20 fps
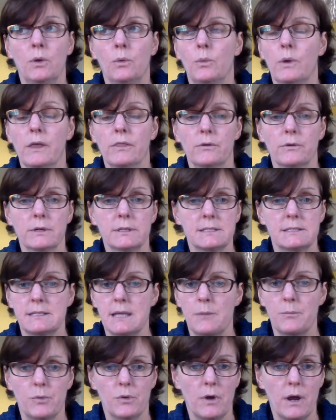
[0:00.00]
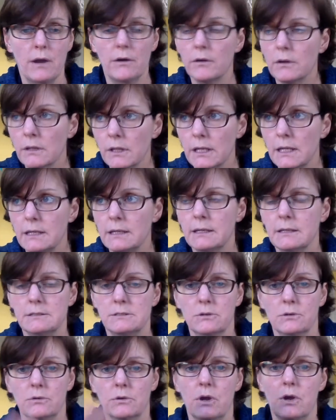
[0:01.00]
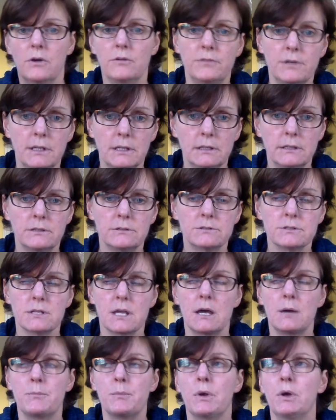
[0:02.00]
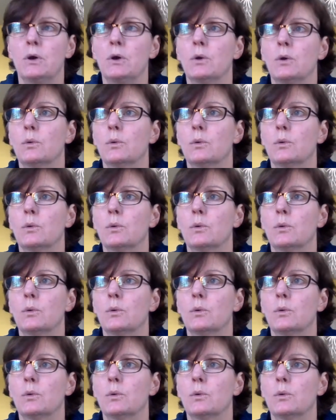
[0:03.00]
whether it's temporarily until COVID clears up